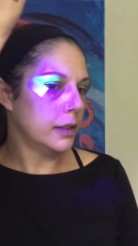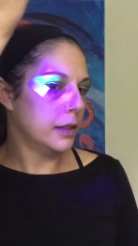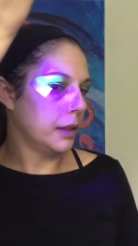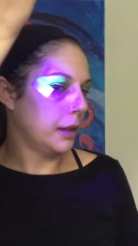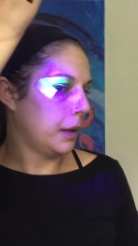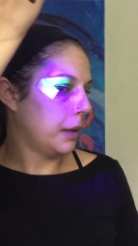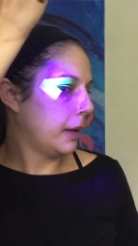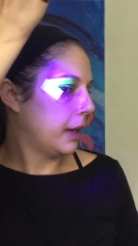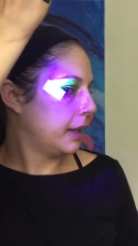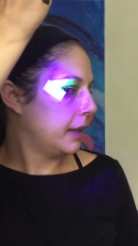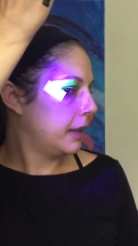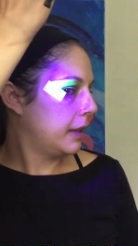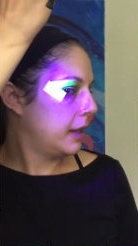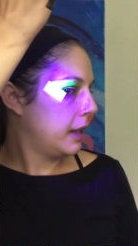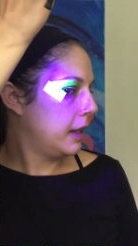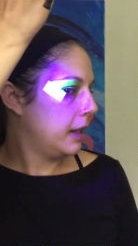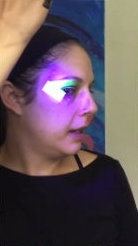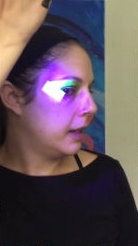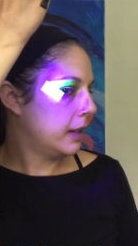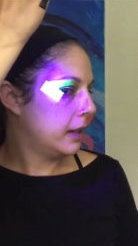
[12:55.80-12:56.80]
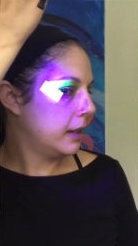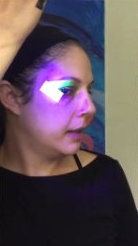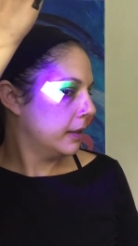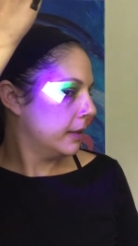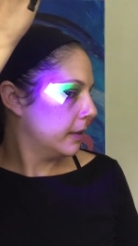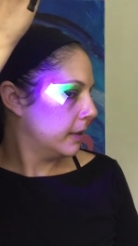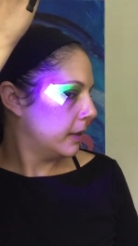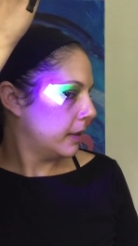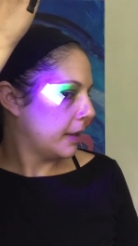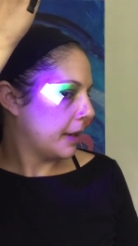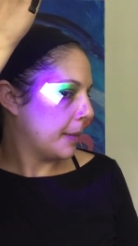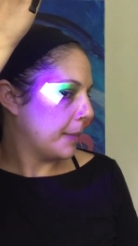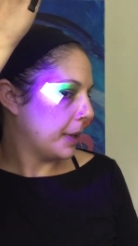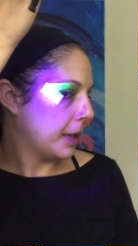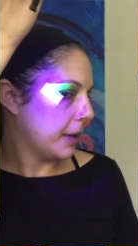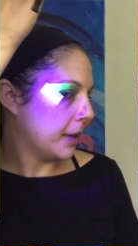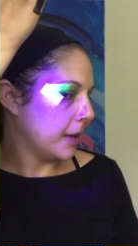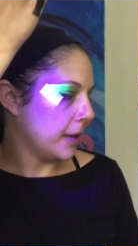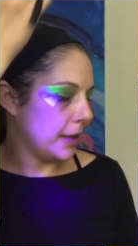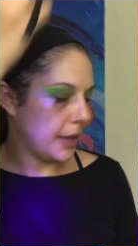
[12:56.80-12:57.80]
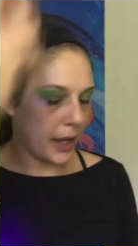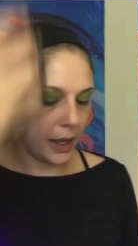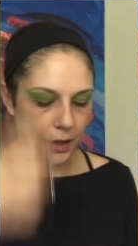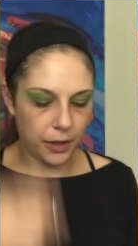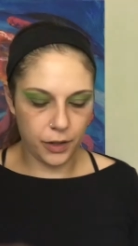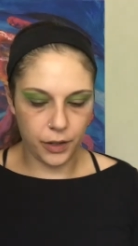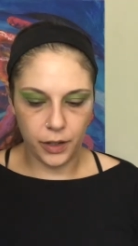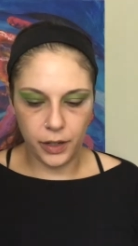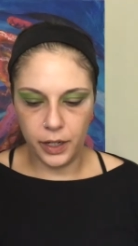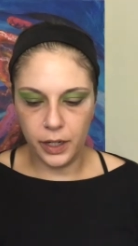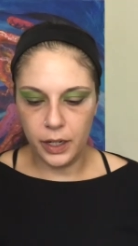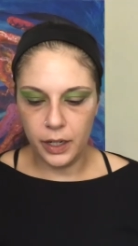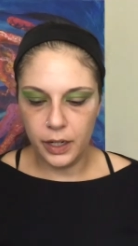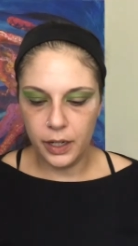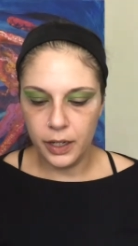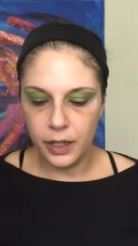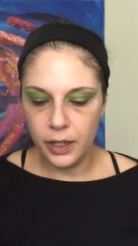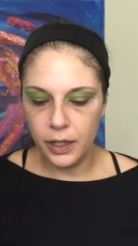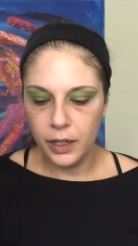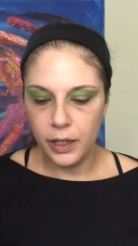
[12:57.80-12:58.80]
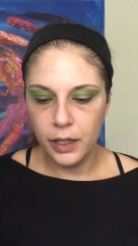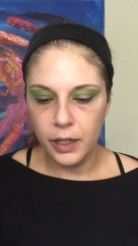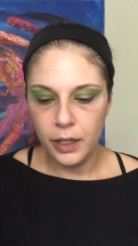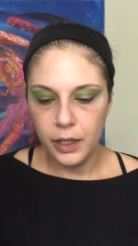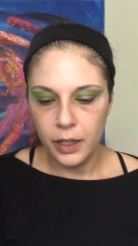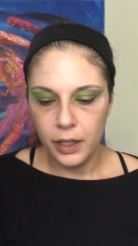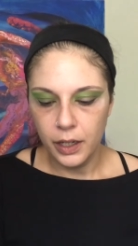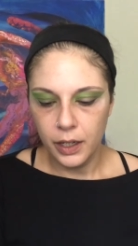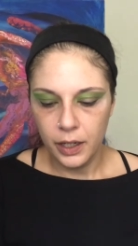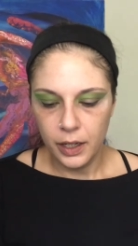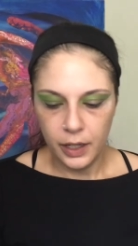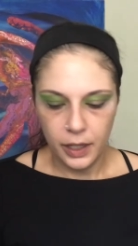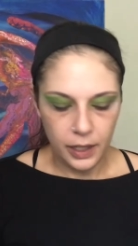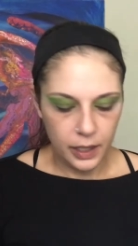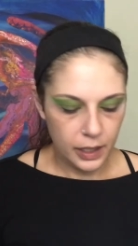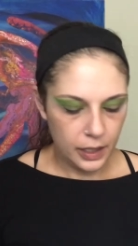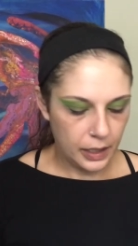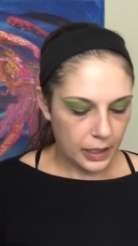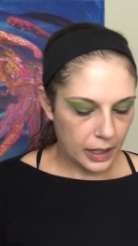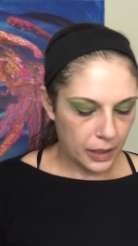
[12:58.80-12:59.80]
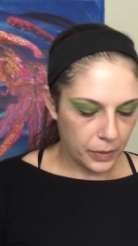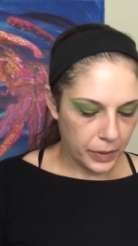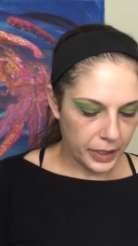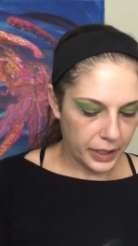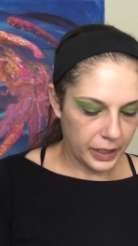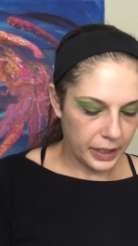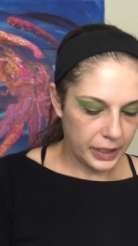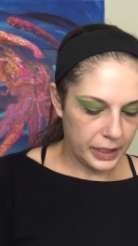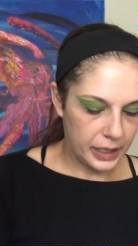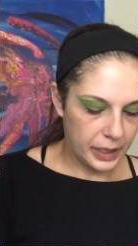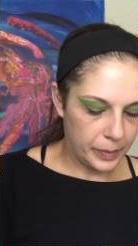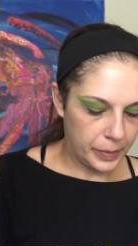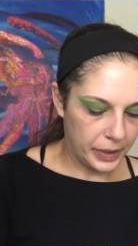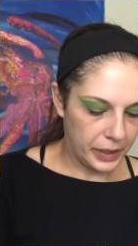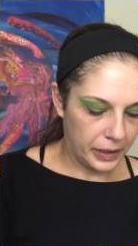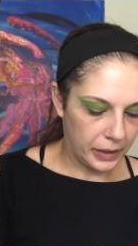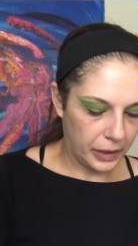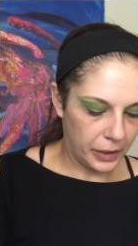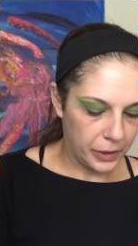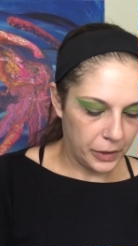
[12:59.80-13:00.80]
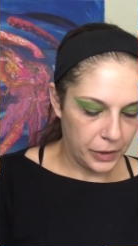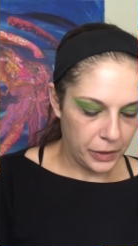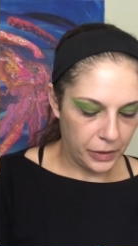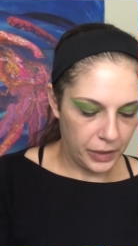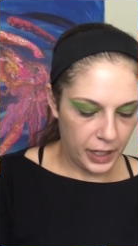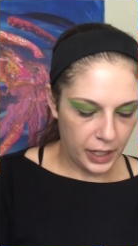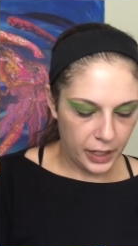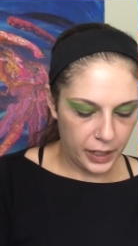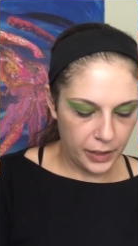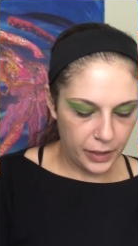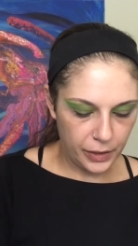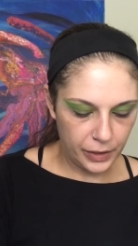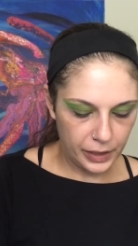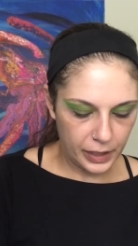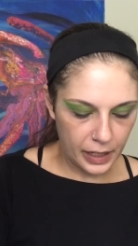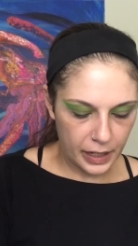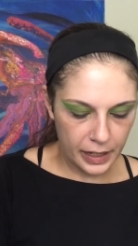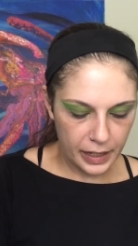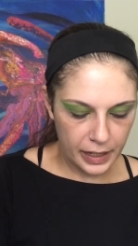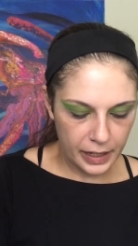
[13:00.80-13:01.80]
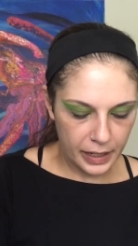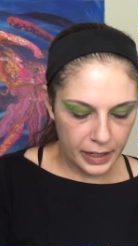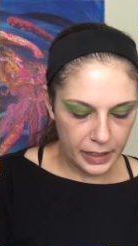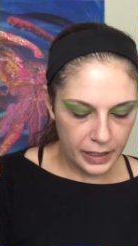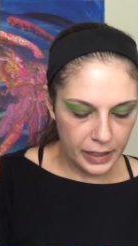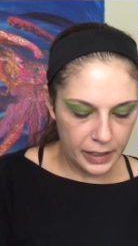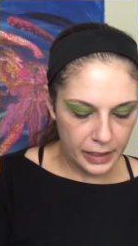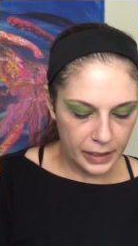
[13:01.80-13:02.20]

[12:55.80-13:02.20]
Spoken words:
So I think I'm going to call that good. And now we're going to dip in and go do the other side.